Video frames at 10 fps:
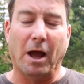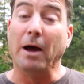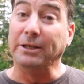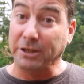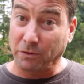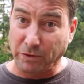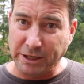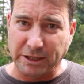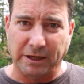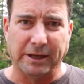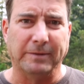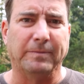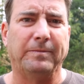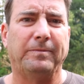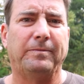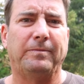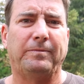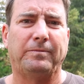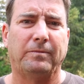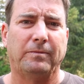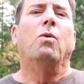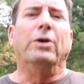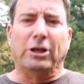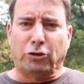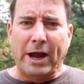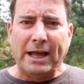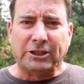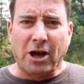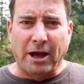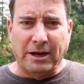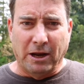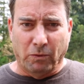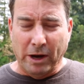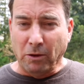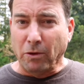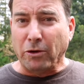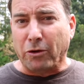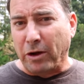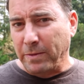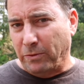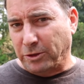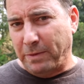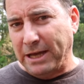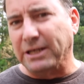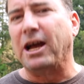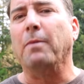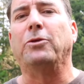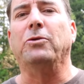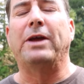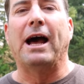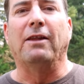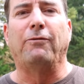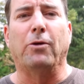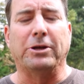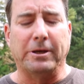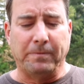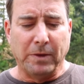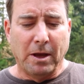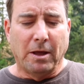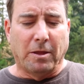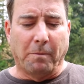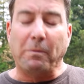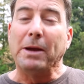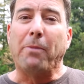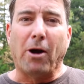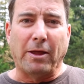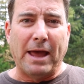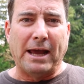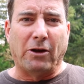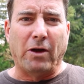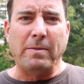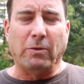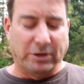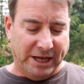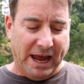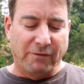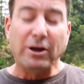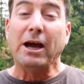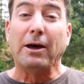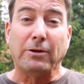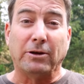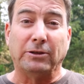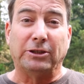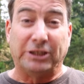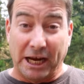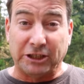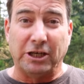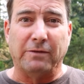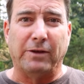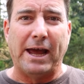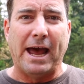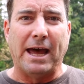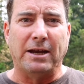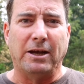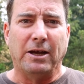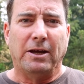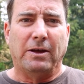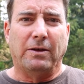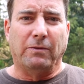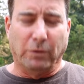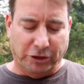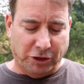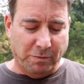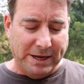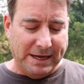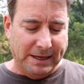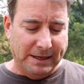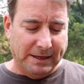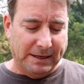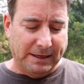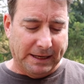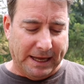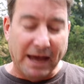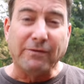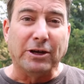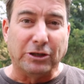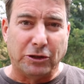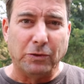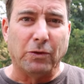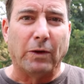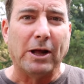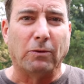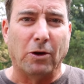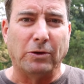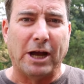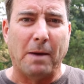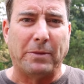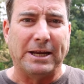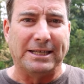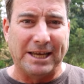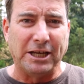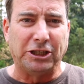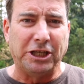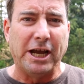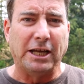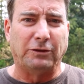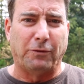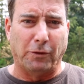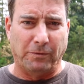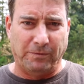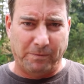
until recently. When the Transcontinental Railroad agreement was made to come through California, the big part of that agreement was every other section of land was to be given to the railroad companies in exchange for